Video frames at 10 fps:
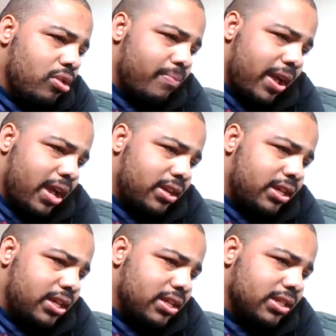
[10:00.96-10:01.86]
man
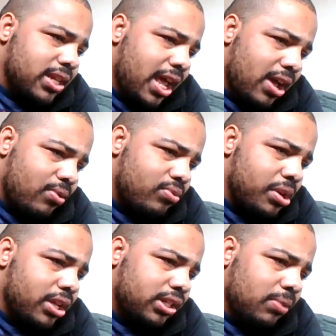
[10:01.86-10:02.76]
he is now.
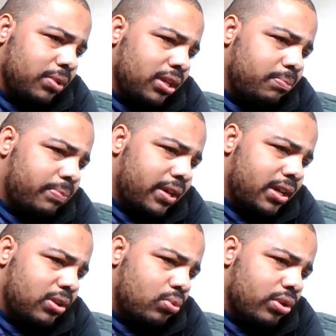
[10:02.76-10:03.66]
Something
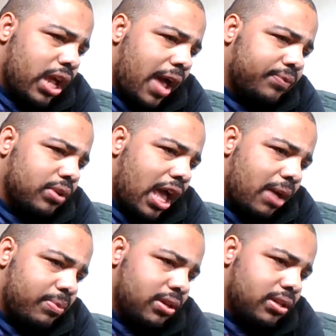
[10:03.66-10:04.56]
big would have to
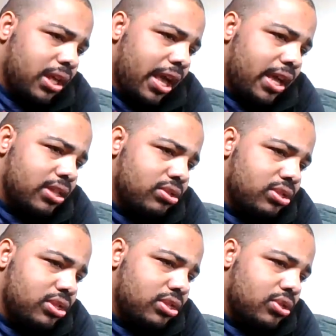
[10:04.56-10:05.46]
happen, and
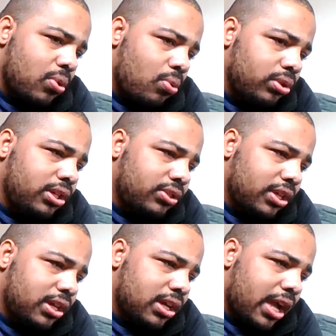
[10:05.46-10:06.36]
the only
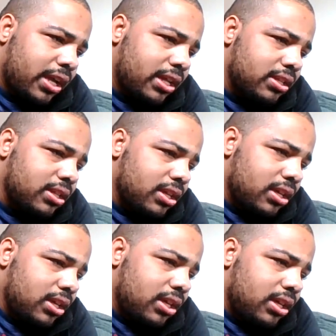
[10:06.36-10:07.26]
thing I can
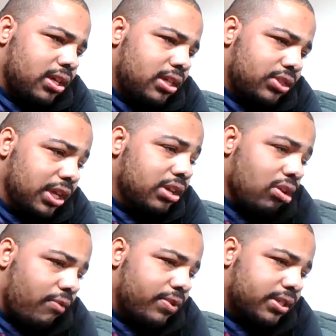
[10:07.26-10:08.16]
think
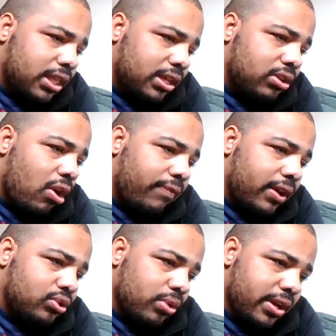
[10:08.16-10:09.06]
of is killing off
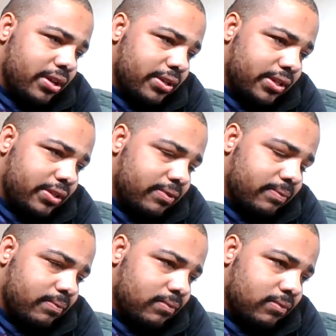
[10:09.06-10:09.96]
Atreus.
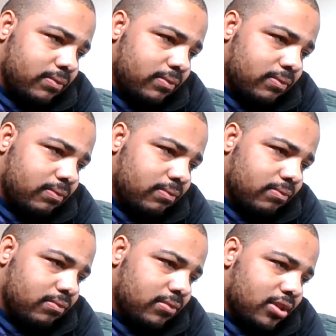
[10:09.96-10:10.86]

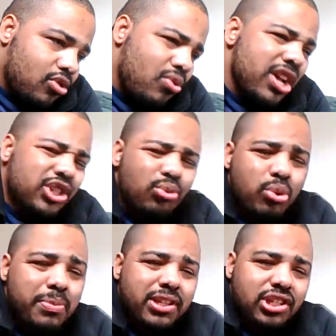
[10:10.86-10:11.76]
Which
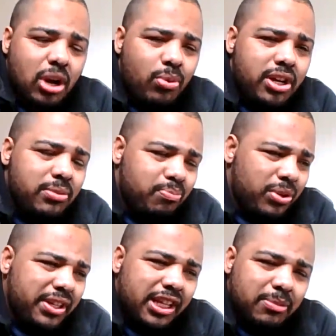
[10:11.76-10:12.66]
would be somewhat
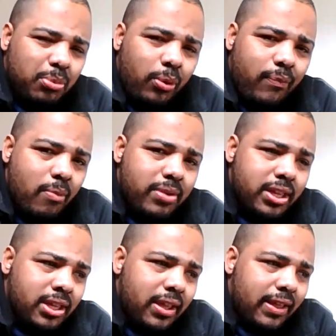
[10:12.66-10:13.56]
predictable for
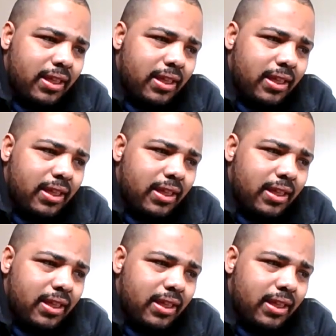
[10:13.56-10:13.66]
me.